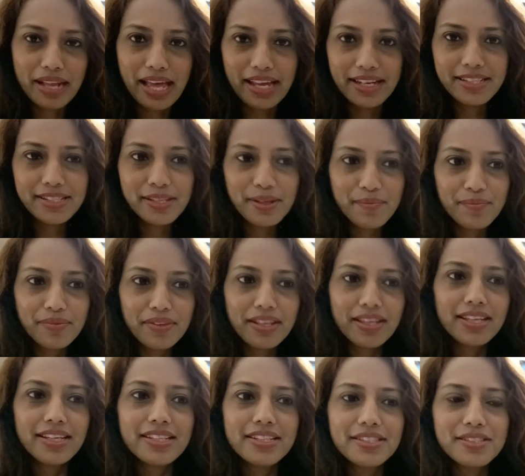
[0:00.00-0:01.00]
the plant
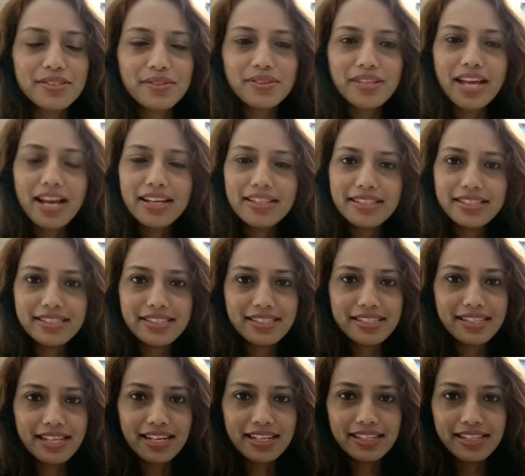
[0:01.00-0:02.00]
so yeah
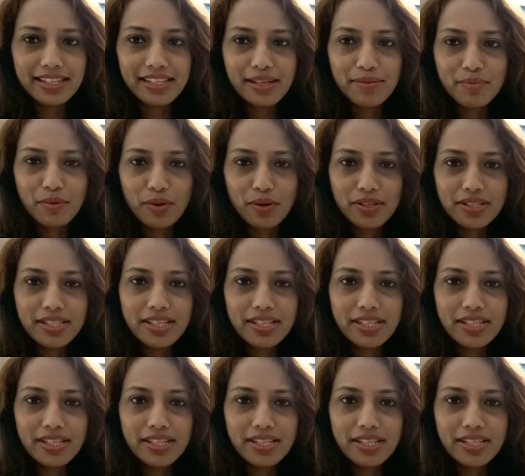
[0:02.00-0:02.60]
this is something